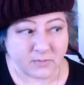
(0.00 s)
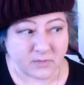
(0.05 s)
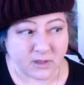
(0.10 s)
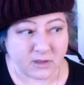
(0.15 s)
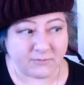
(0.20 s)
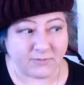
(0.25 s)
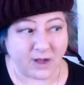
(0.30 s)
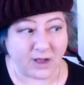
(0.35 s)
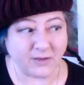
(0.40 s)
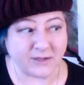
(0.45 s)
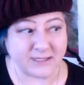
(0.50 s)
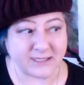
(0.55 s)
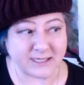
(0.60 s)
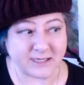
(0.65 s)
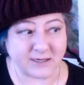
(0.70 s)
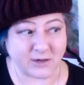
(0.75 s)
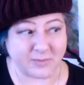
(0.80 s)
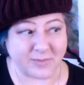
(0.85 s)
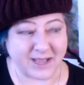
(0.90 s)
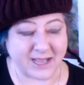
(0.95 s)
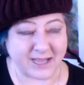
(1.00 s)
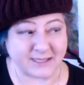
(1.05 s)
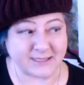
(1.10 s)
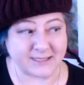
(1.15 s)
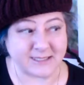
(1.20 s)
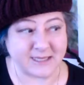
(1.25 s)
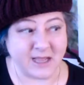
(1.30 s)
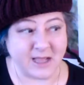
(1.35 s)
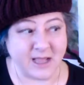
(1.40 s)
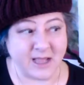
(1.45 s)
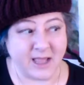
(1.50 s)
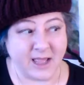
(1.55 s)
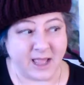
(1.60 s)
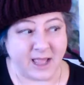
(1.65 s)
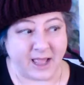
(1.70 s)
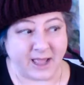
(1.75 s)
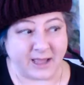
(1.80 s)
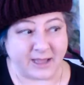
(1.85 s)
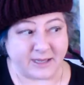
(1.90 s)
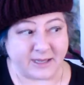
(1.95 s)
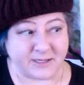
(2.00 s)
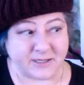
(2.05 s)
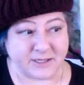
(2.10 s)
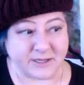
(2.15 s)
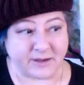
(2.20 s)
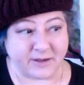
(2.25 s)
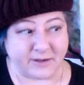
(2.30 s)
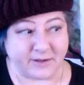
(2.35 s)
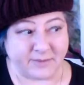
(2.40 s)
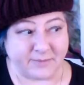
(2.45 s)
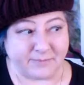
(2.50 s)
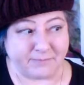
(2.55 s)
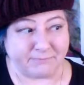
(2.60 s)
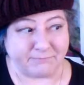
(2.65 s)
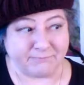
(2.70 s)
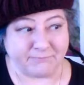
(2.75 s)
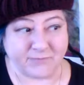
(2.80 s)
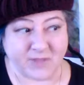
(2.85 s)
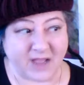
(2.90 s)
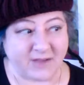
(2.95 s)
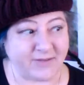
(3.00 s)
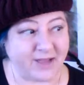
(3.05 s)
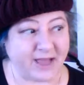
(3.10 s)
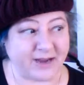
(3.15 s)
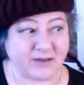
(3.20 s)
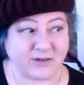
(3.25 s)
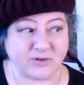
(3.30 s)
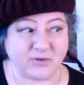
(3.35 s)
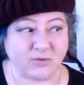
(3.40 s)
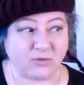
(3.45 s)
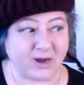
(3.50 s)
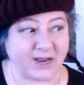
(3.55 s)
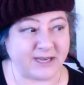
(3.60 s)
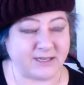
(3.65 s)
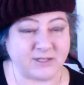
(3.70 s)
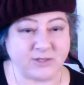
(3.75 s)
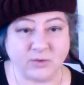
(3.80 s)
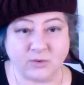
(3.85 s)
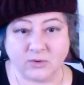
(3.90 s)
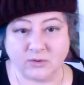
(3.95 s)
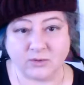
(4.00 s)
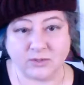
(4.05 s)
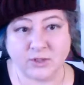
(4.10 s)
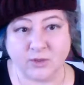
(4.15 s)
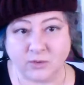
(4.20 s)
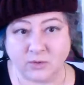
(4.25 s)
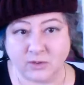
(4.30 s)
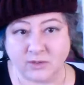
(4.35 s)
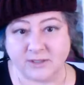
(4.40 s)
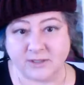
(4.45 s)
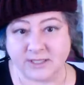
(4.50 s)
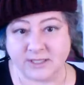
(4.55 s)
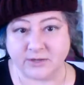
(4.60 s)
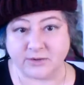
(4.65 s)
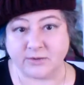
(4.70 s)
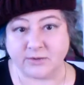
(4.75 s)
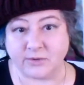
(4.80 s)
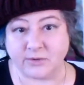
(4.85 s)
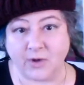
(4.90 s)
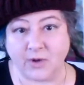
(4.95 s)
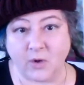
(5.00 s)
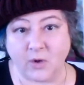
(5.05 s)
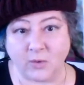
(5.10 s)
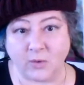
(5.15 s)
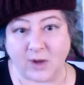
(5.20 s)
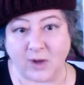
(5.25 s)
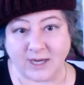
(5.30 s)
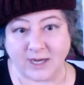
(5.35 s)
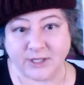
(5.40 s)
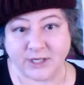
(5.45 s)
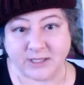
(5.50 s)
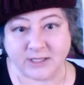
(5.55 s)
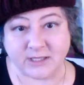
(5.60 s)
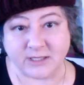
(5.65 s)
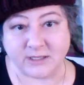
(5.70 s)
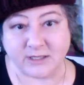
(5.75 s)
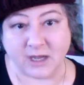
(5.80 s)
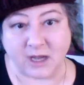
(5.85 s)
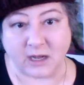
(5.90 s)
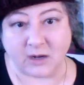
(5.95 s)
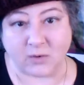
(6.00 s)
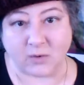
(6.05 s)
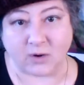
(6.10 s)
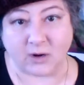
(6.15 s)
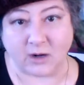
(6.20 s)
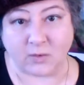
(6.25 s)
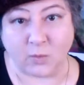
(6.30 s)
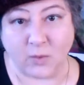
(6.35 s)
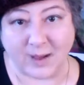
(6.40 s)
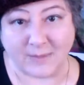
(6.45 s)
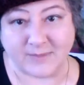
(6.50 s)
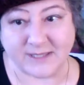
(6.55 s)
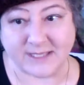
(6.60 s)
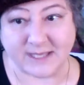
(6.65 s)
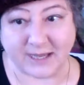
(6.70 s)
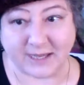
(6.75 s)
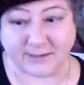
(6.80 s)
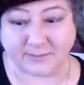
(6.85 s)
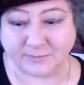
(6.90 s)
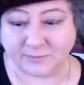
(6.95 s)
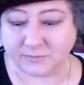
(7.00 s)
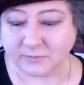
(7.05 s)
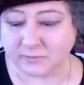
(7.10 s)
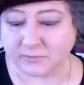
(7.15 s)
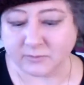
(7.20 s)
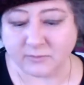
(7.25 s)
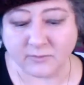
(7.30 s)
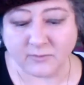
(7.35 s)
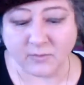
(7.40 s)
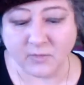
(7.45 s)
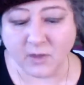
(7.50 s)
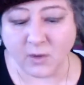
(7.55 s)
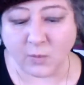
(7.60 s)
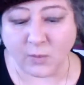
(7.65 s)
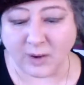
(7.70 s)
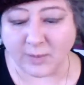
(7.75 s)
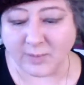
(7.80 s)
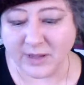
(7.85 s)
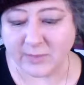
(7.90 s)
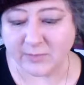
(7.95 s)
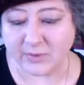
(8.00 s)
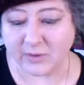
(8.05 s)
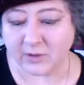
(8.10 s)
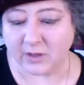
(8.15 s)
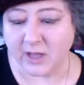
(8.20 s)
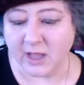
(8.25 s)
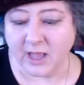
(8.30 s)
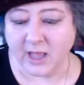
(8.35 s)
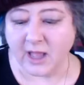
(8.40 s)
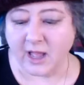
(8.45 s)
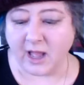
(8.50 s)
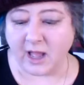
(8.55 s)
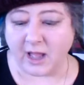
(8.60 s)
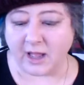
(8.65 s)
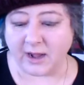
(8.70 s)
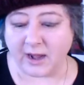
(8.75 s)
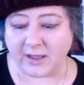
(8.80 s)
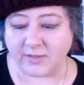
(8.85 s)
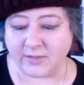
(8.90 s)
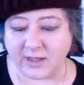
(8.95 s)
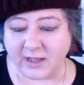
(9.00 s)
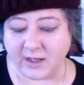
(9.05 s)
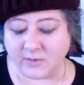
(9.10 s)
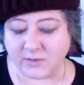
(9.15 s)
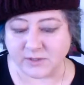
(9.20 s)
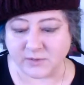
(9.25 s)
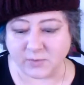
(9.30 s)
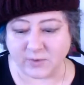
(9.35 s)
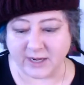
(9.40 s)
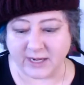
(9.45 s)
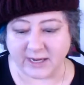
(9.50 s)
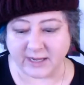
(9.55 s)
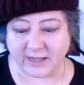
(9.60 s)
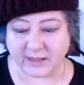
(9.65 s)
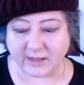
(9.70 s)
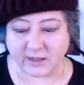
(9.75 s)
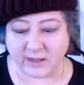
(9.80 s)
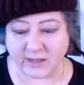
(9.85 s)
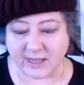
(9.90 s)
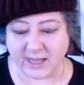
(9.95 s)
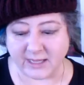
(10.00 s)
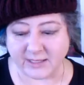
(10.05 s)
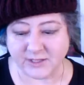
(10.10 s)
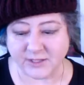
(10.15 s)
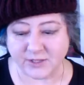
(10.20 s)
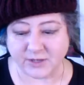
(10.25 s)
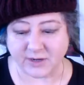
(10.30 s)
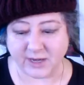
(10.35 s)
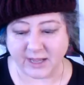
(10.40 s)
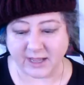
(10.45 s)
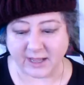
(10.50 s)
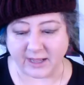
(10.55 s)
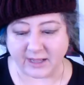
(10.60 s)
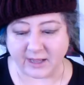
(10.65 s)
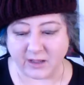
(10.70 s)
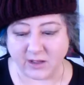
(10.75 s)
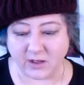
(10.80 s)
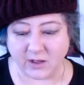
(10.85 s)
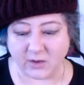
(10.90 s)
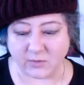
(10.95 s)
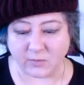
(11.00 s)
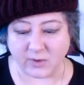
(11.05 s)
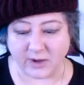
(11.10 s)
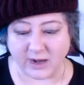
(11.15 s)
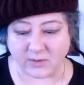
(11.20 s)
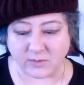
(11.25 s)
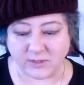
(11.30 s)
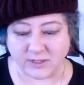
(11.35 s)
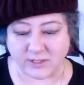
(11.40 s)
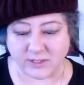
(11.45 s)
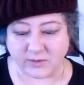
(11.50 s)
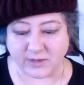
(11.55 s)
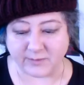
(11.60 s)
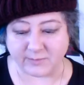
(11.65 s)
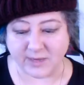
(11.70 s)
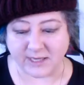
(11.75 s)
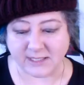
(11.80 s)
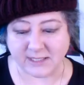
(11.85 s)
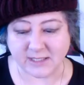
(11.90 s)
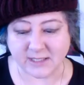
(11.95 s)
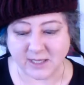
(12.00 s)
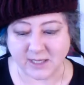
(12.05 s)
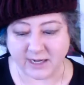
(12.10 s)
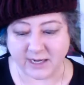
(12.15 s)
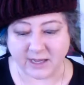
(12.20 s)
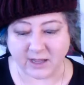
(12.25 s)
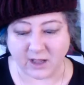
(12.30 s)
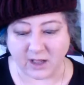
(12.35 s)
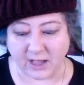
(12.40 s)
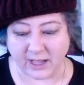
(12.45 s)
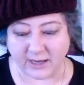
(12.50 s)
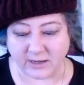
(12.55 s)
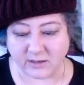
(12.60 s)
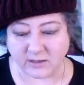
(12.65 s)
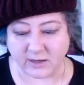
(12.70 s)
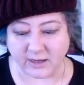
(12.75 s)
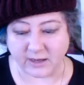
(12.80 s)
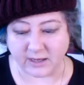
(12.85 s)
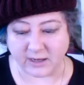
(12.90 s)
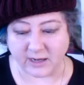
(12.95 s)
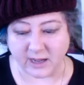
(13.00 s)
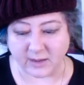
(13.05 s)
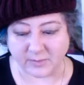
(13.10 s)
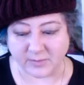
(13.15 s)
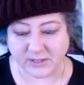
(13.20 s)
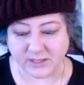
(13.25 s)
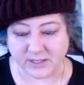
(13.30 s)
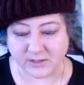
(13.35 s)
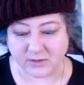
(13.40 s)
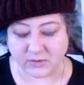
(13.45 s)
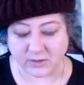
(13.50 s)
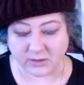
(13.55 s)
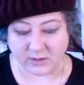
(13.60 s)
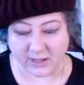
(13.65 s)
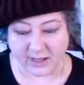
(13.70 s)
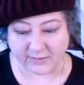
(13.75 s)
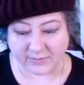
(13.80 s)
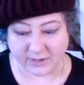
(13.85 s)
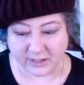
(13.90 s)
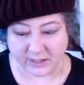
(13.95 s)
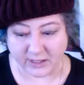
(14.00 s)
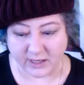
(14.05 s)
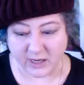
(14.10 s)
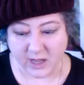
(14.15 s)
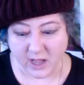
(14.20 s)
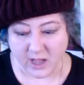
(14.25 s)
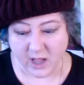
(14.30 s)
volunteer base and have added great tools to the wholewashington.org website where people, and I think I was reading yesterday when I was doing my study guide in episode 11,